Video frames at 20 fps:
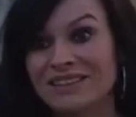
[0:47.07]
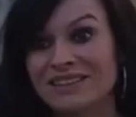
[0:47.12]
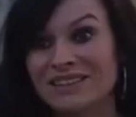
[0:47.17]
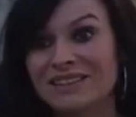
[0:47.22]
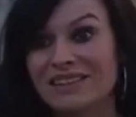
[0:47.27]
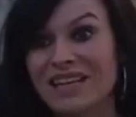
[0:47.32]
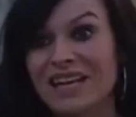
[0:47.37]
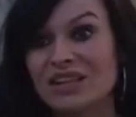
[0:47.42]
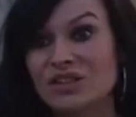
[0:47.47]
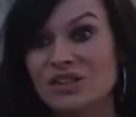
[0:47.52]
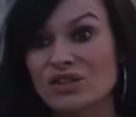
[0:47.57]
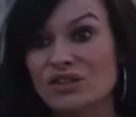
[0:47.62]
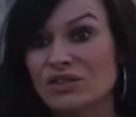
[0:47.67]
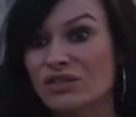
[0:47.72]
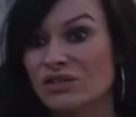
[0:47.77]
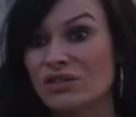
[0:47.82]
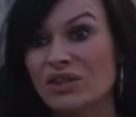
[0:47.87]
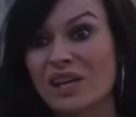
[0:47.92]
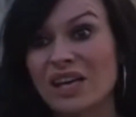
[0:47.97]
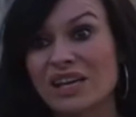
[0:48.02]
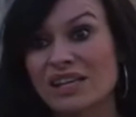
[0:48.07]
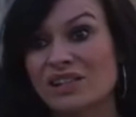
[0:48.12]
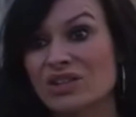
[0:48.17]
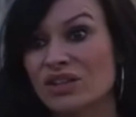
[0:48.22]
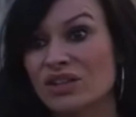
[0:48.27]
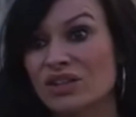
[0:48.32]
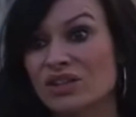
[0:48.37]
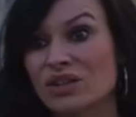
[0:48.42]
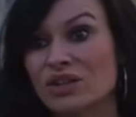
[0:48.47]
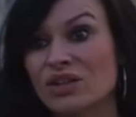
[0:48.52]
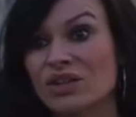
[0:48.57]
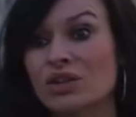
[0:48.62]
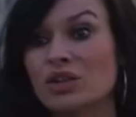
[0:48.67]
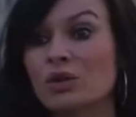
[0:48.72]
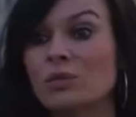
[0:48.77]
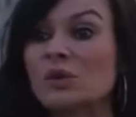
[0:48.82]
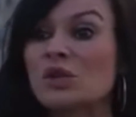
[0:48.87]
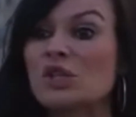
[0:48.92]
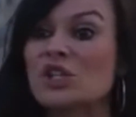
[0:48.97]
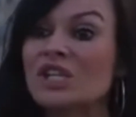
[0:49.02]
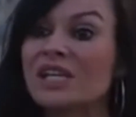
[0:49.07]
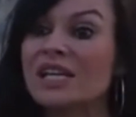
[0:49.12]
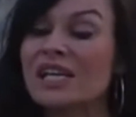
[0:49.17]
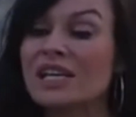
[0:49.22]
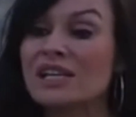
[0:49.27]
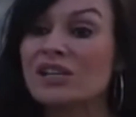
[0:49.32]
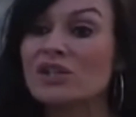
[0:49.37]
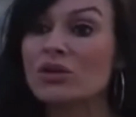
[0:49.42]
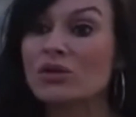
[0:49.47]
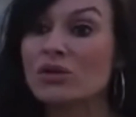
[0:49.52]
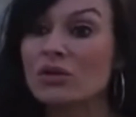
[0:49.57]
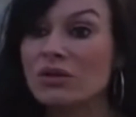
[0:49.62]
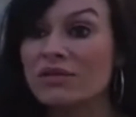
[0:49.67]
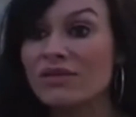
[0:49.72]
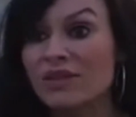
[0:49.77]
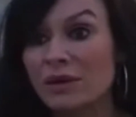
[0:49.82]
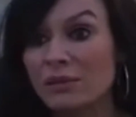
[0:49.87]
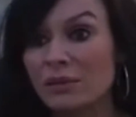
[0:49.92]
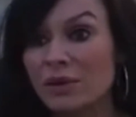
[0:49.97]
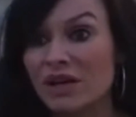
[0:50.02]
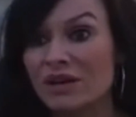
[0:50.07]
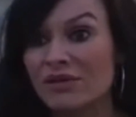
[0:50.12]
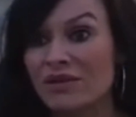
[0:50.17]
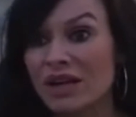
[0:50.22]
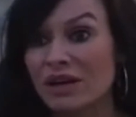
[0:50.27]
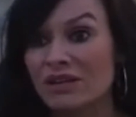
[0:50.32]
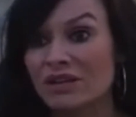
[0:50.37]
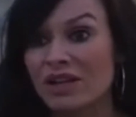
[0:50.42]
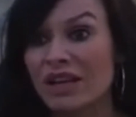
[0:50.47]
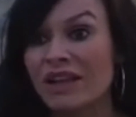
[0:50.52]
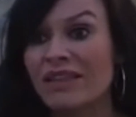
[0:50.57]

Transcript: Zach doesn't look like he's going to turn up and she needs all her family around her.